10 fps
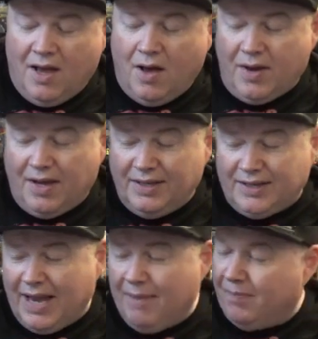Okay,
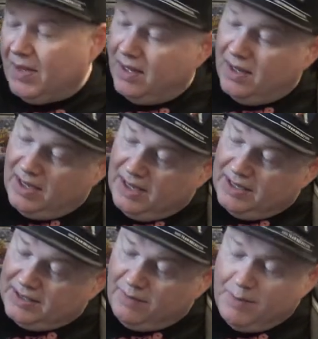this game
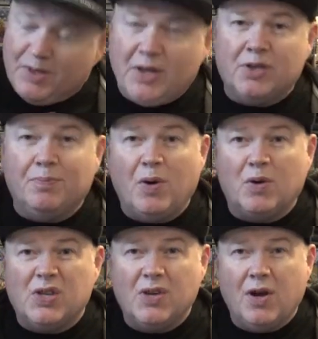is a reproduction
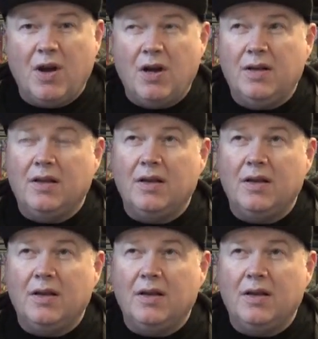box and cart.